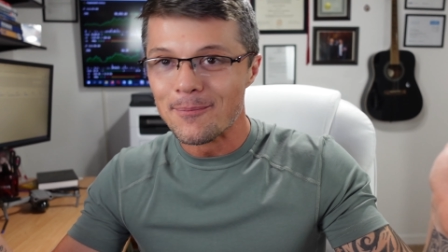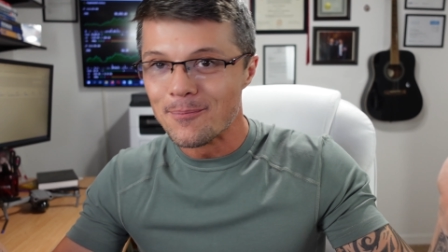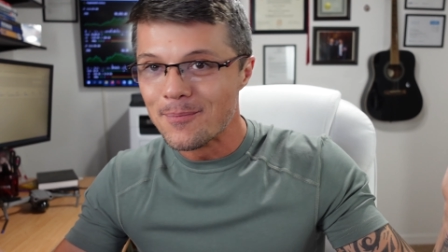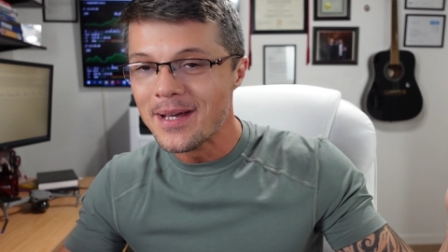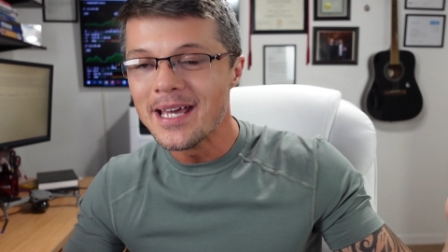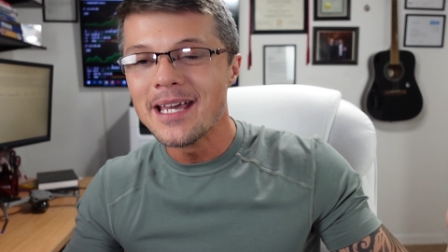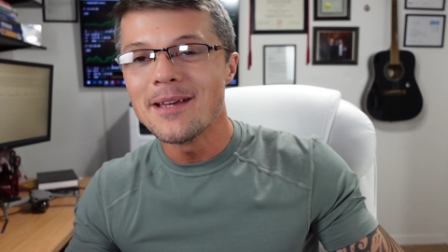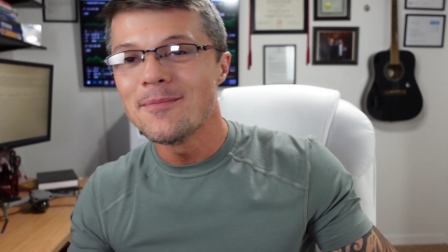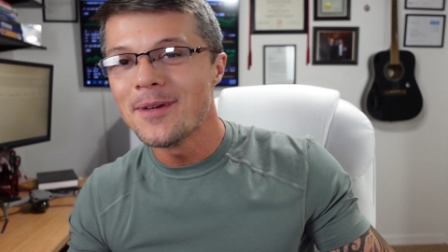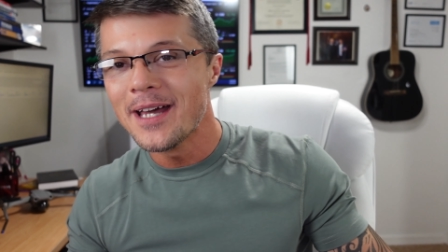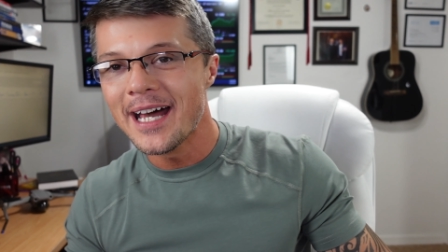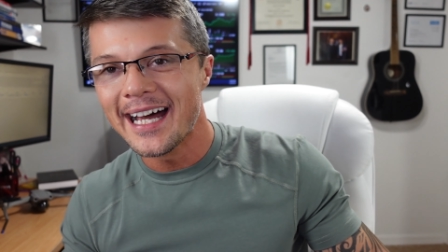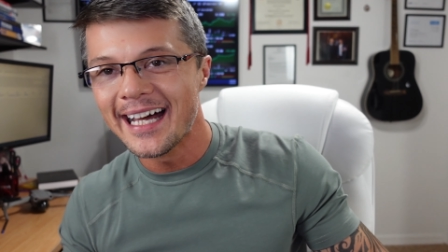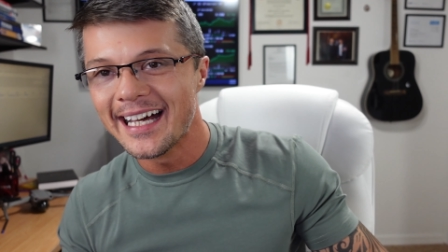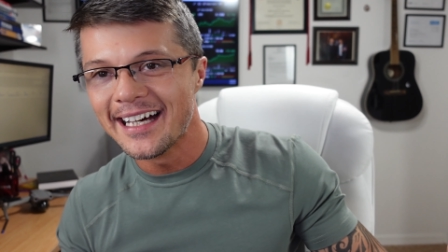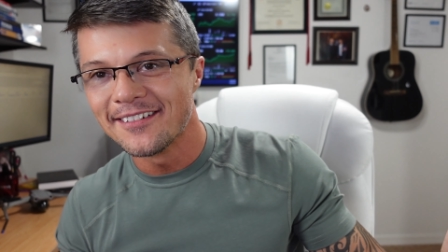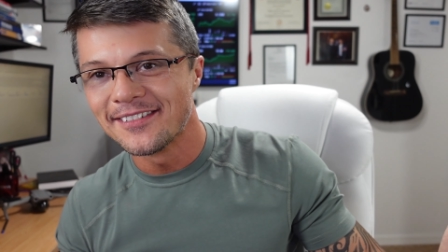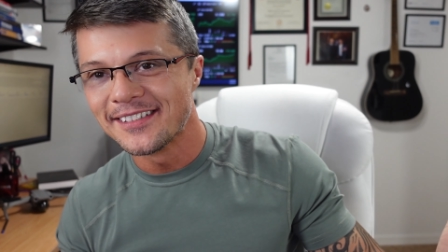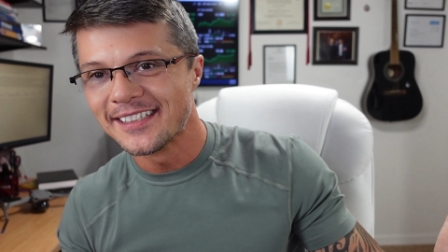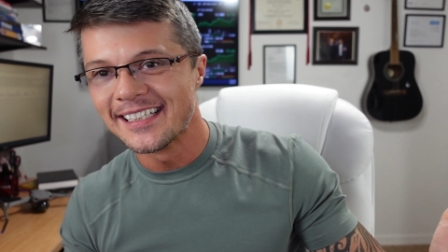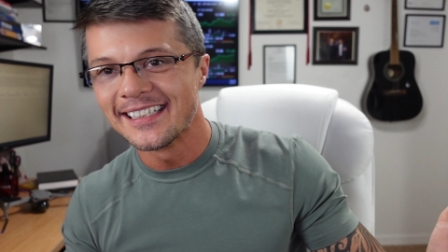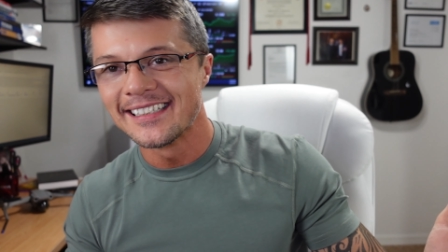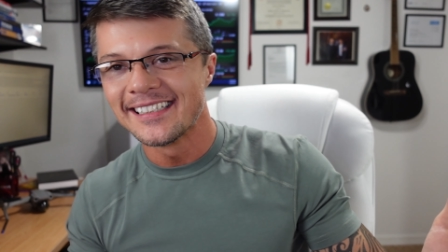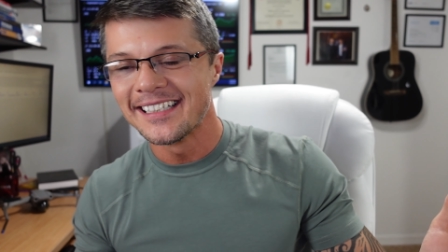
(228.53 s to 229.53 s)
maybe I
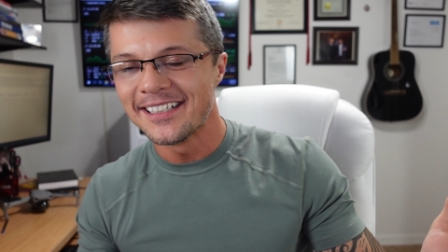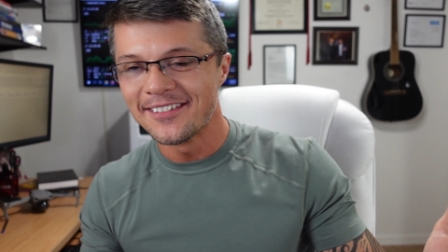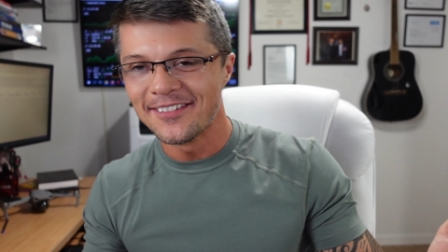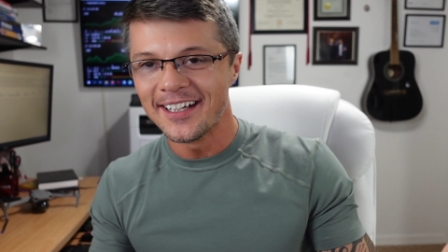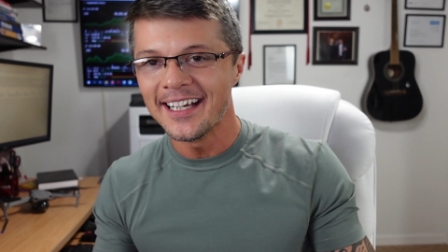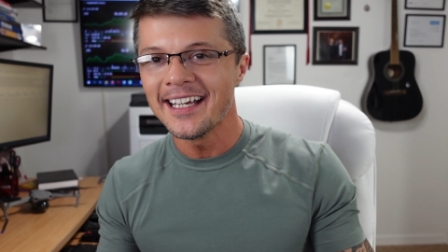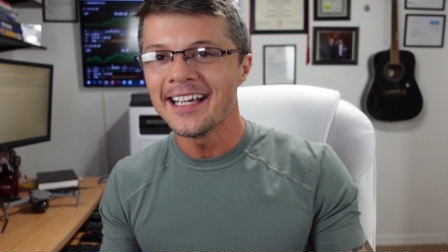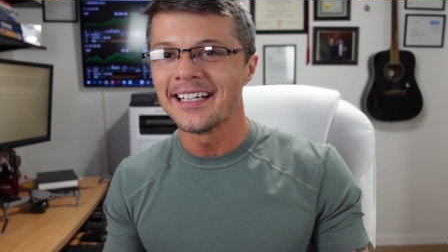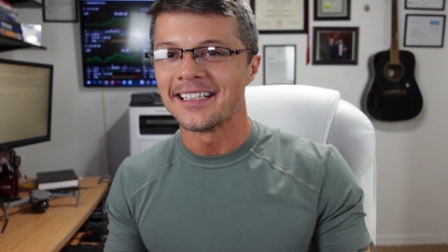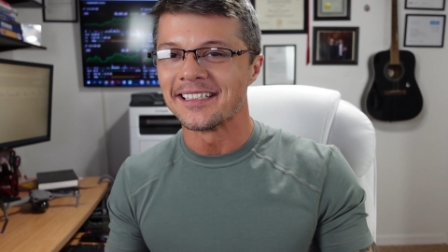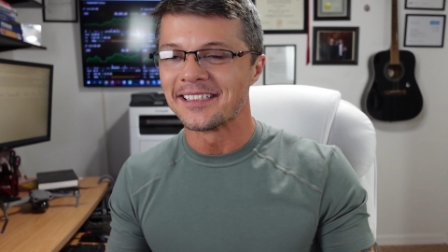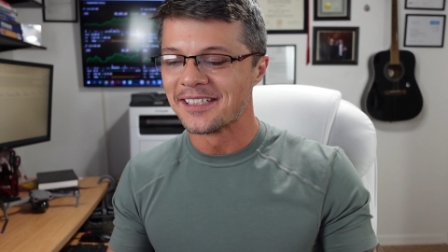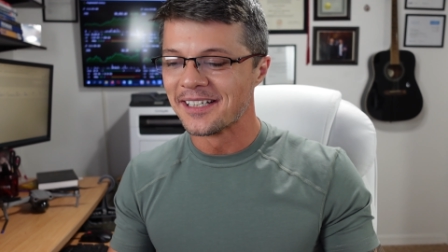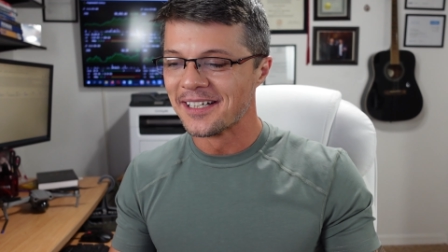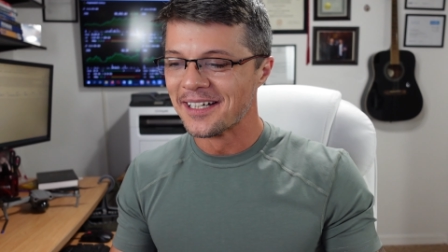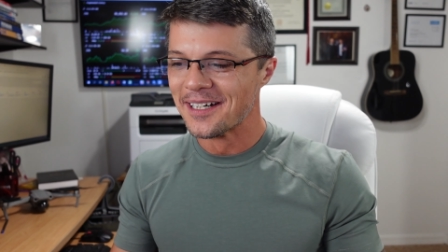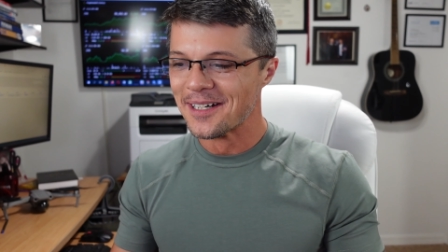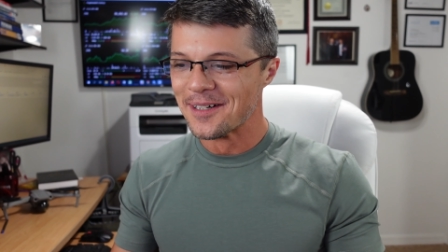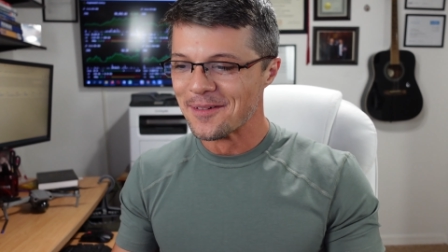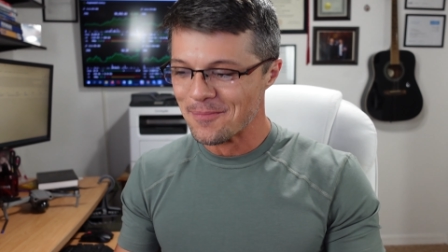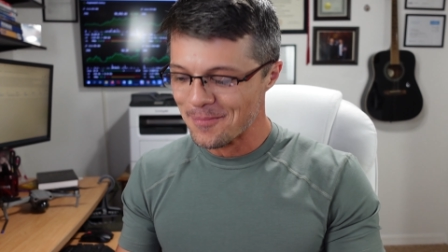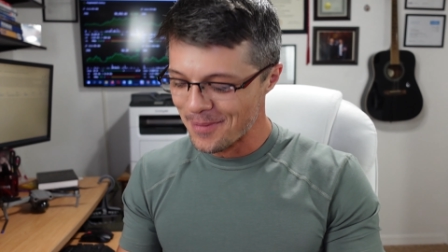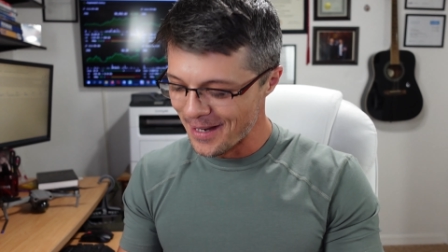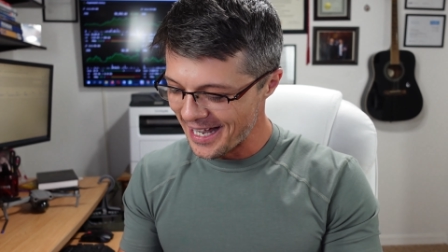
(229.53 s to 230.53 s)
have sensitive hands
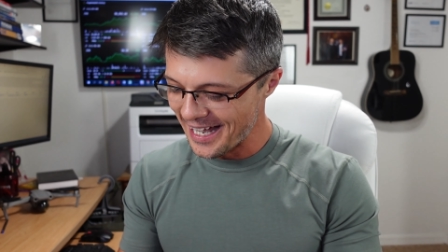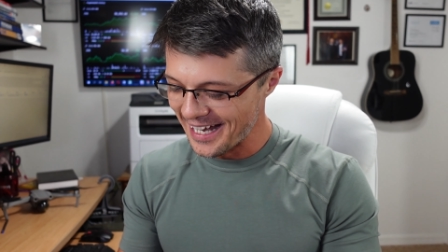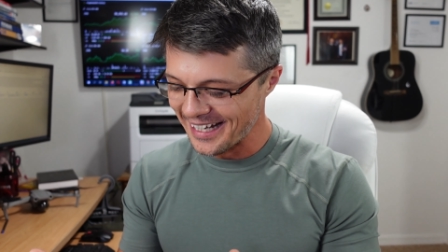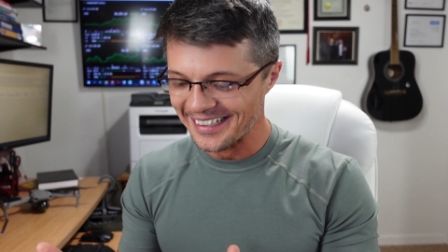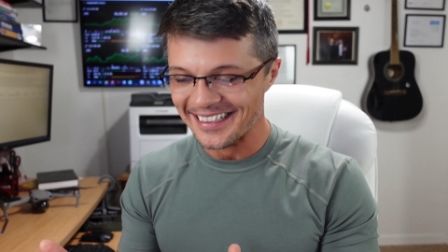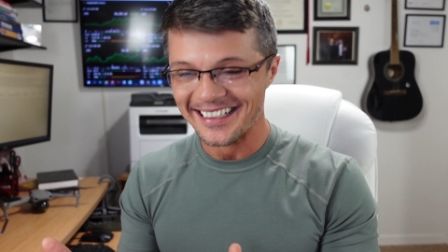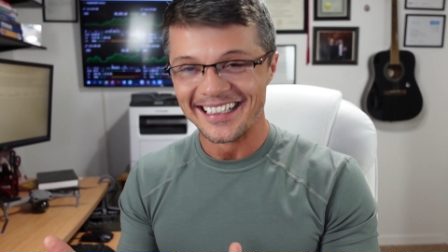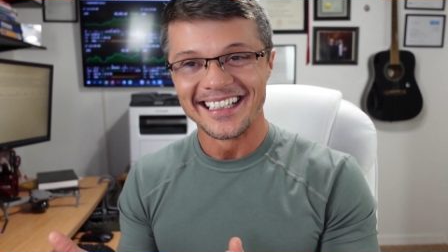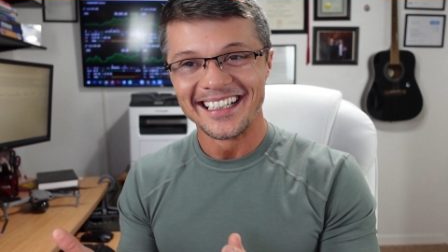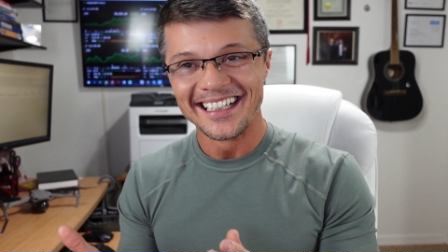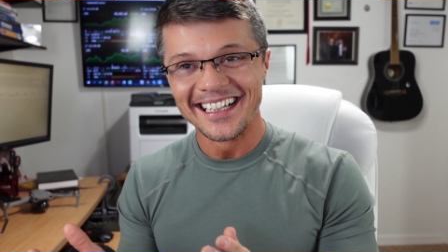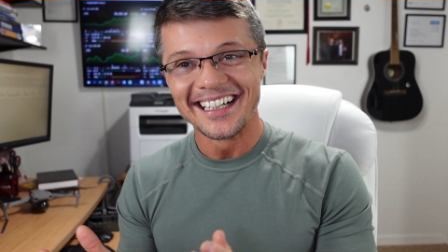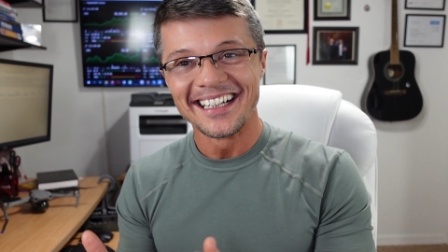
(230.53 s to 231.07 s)
but